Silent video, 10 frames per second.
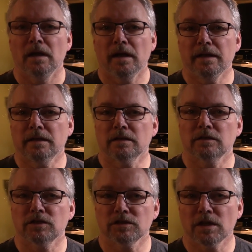Hi,
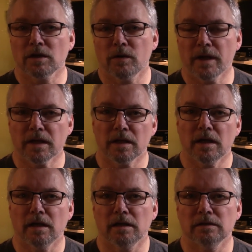just a quick
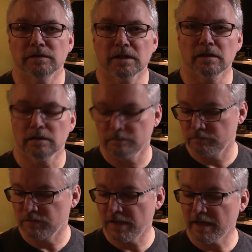uh, little
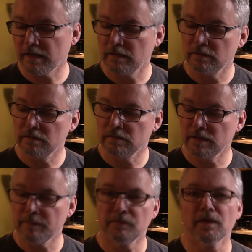tech
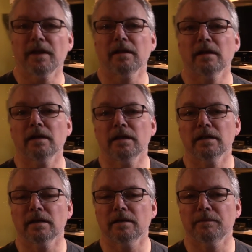tip thing
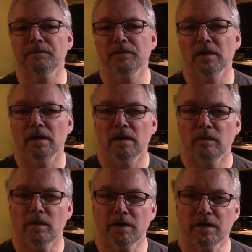I um,
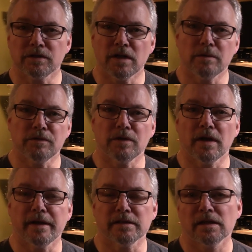wanted to share with you
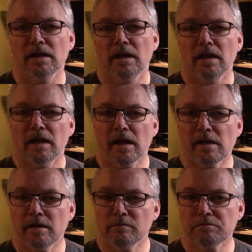guys.
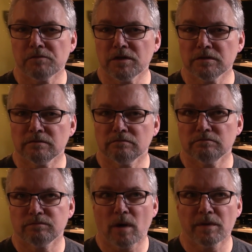Um, just
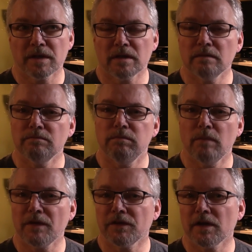probably
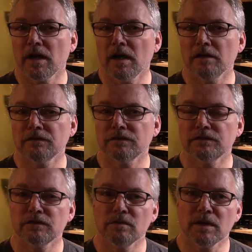month and a
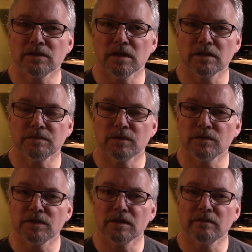half, two months ago, I was
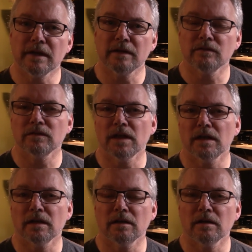cruising around
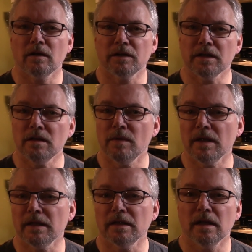uh, on
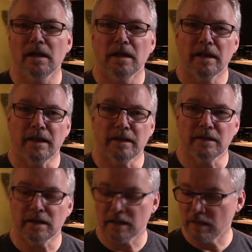eBay
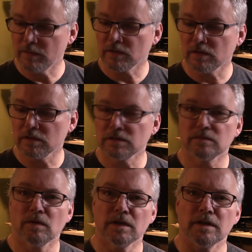and I came across
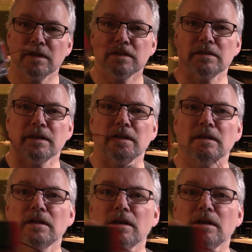one of these little